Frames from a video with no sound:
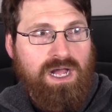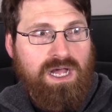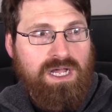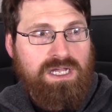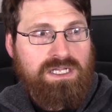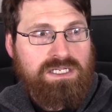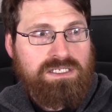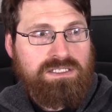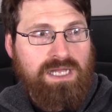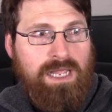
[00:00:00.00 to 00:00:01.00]

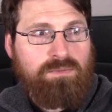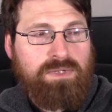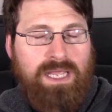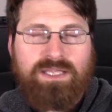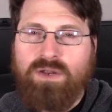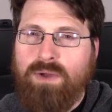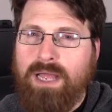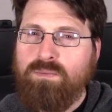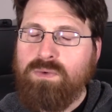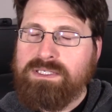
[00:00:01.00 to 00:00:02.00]
uh, I you know,
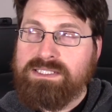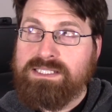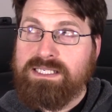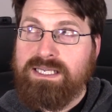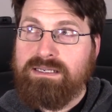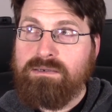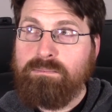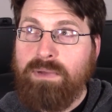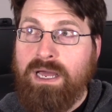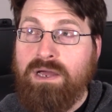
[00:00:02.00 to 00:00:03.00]
I was thinking
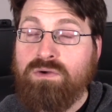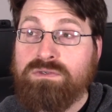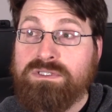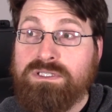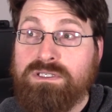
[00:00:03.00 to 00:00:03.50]
about